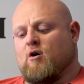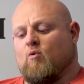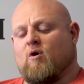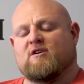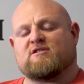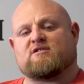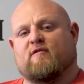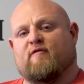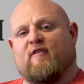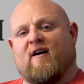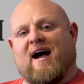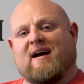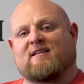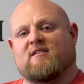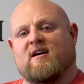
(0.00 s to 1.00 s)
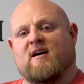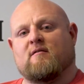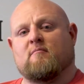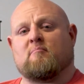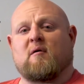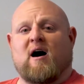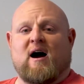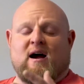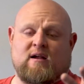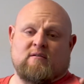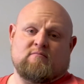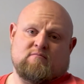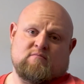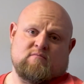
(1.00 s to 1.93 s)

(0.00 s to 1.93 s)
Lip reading: was the fact that by